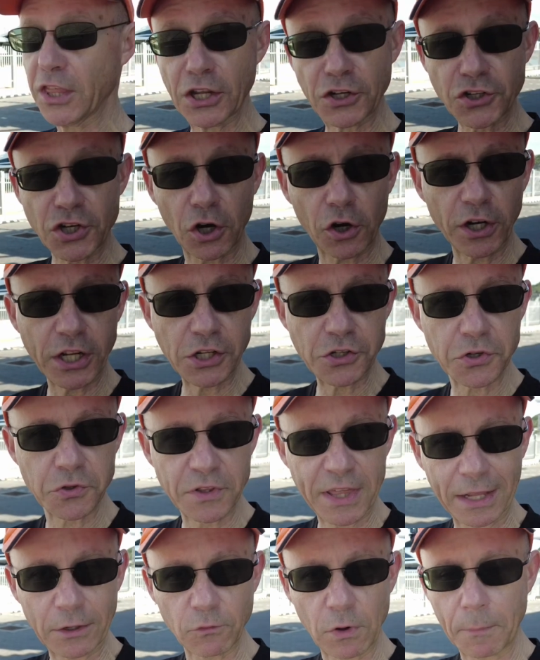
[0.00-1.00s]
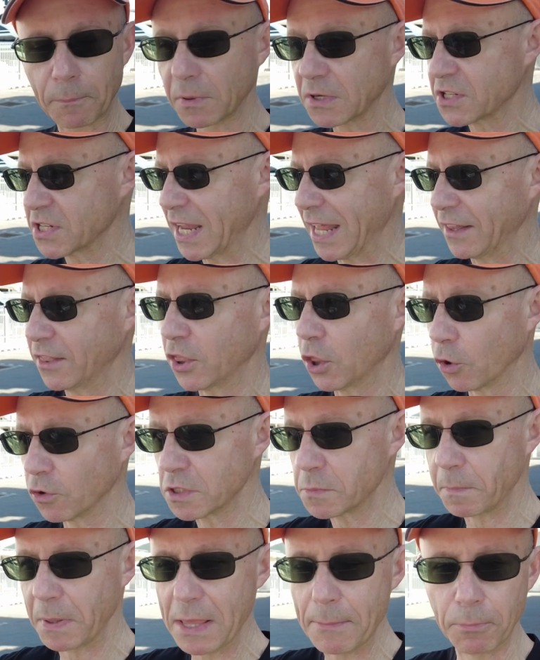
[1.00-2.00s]
The attorneys who then represent
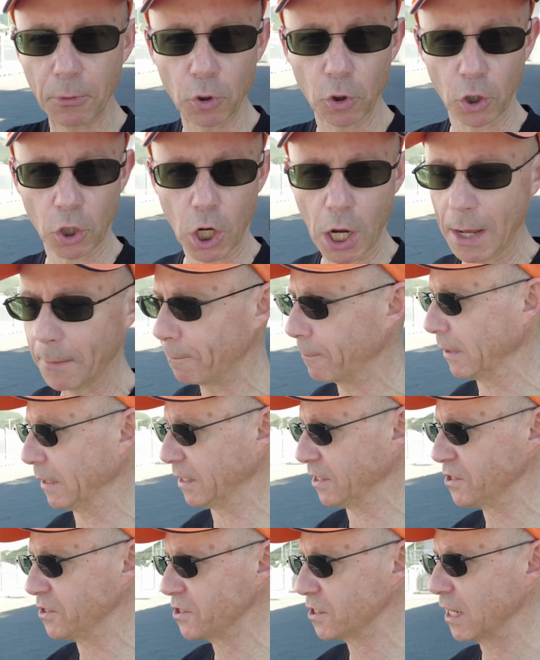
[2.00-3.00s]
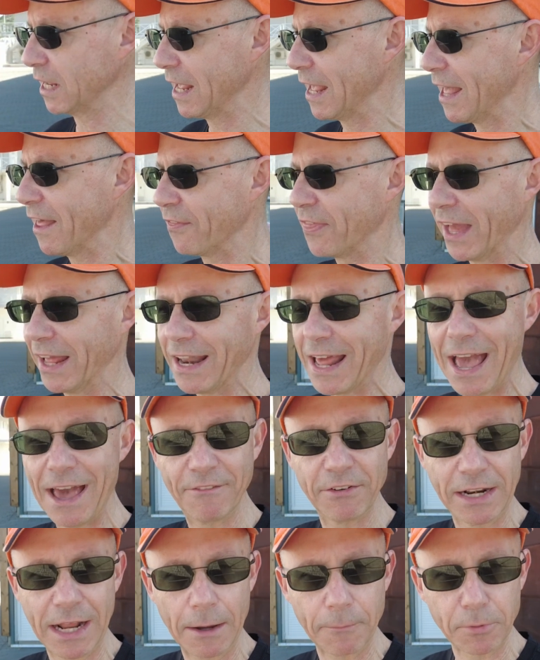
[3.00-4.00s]
those people or companies then
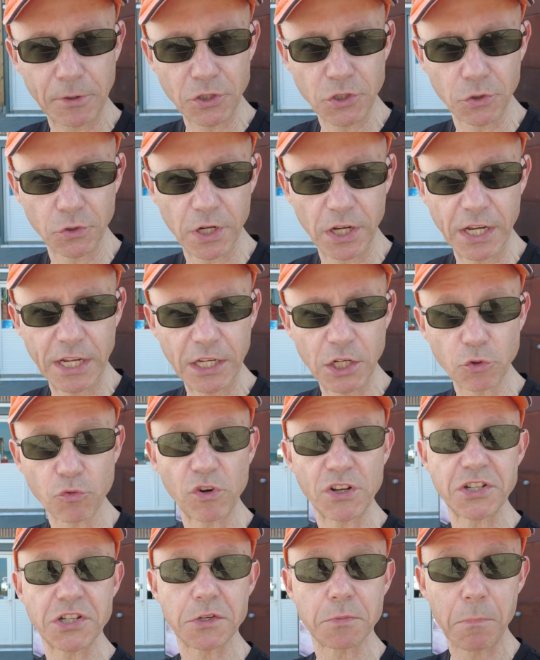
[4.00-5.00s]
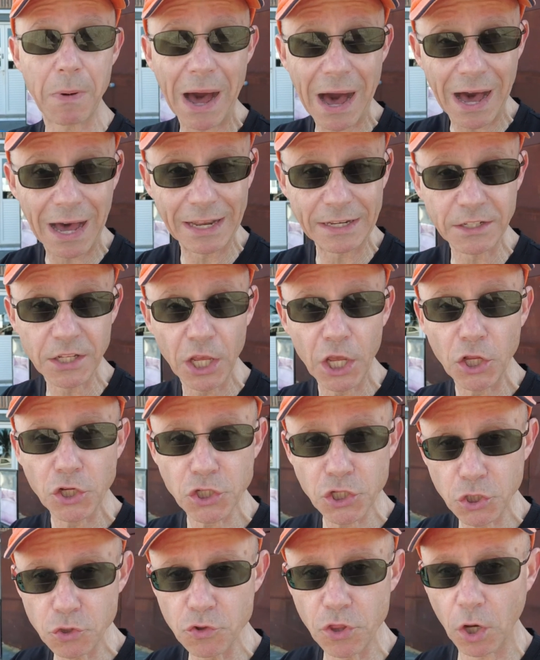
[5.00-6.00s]
have an opportunity to respond
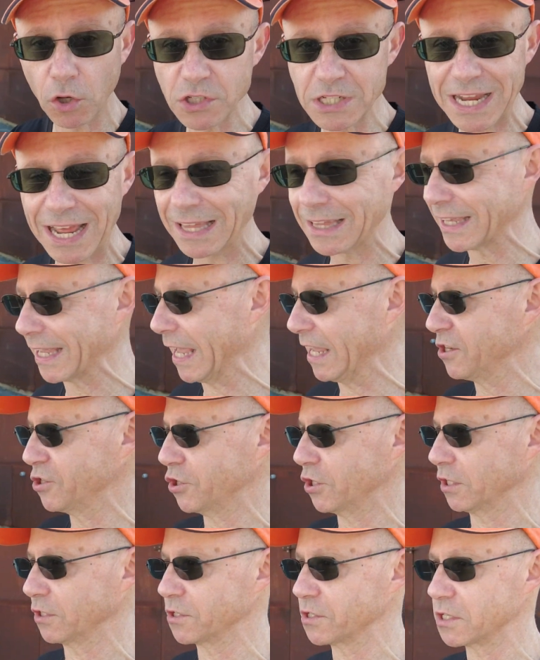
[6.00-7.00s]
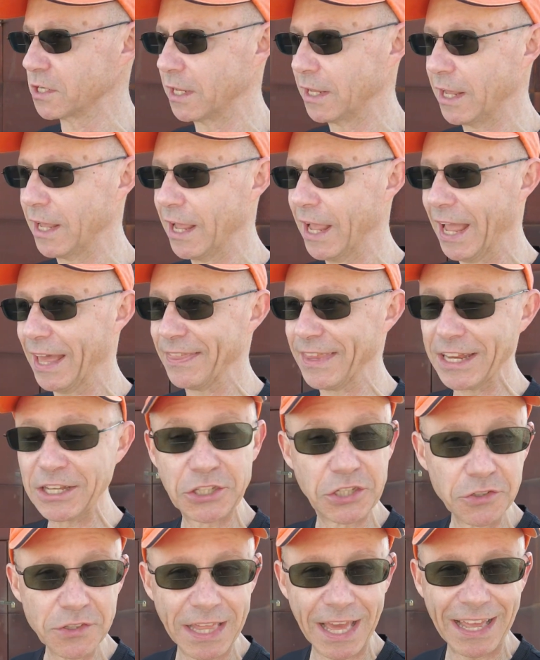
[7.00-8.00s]
to those allegations. And they
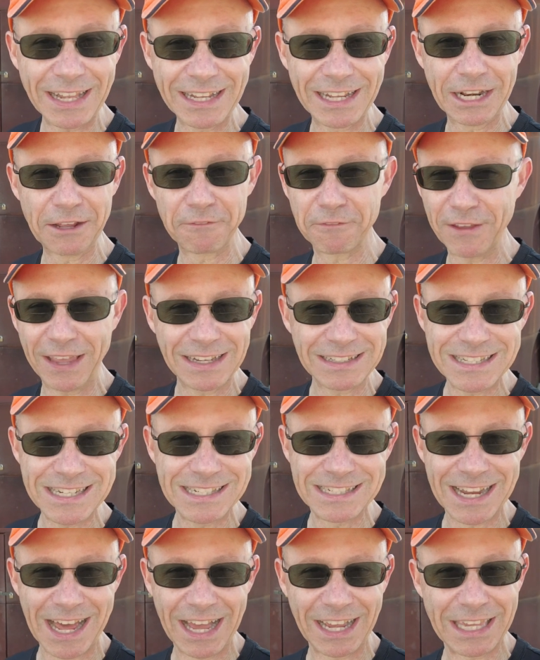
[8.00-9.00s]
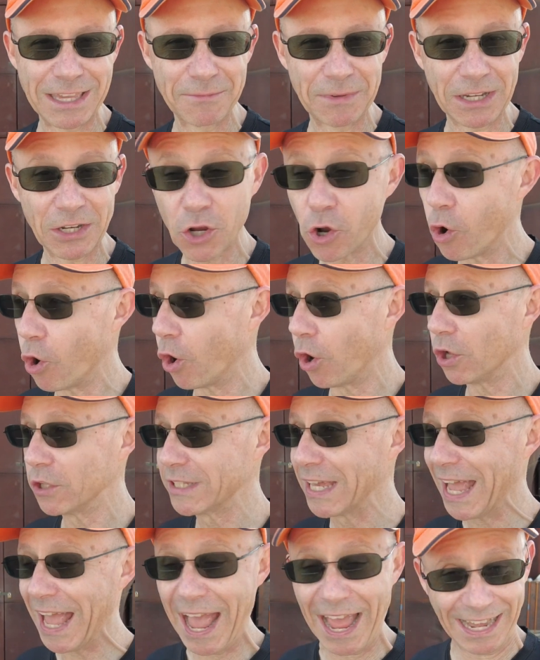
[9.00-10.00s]
do that in a fancy document called
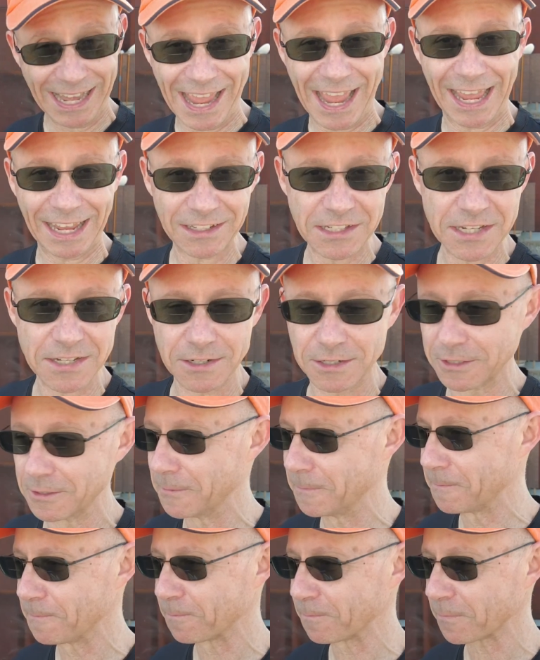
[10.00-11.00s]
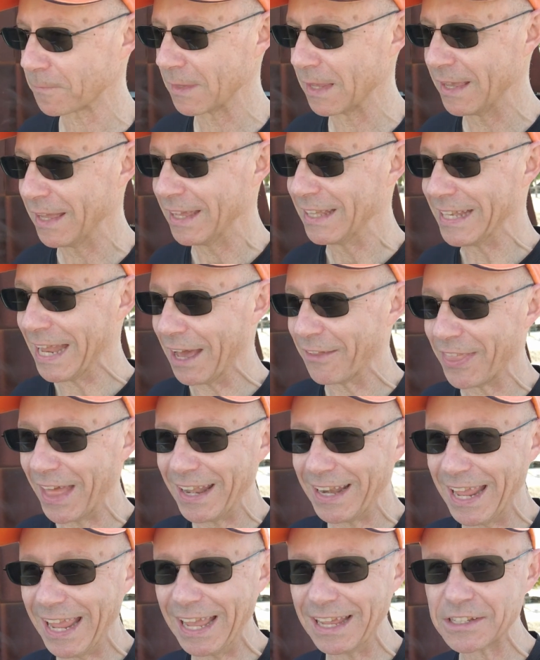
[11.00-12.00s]
an answer. Now,
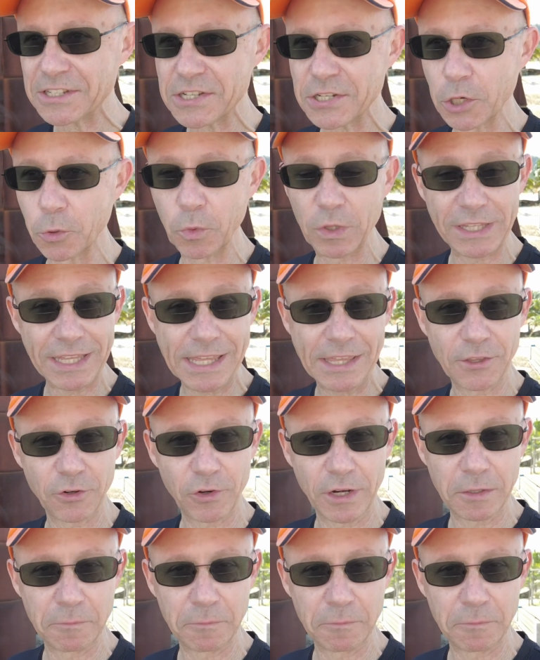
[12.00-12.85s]
that answer will either